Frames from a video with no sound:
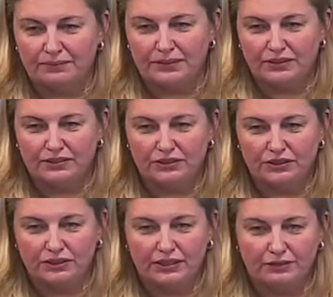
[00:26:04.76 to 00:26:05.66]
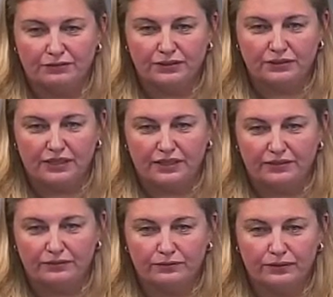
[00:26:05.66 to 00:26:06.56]
because we're going to have
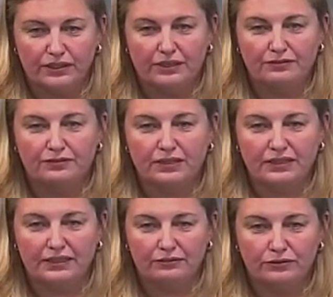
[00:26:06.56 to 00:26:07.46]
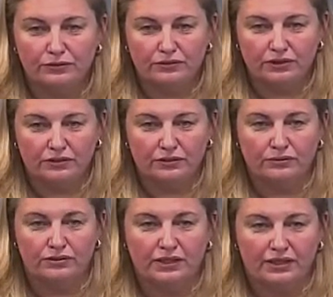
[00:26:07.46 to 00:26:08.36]
to have clear rules on
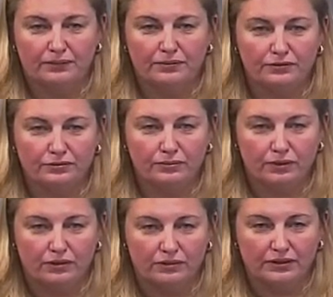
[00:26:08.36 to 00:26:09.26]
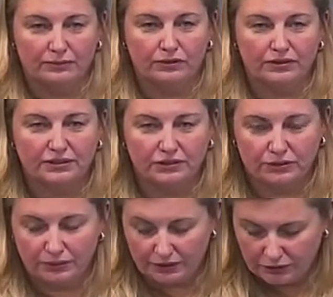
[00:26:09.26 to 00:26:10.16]
who's liable for what and in what
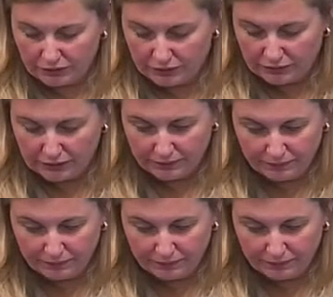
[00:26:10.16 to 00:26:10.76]
situations.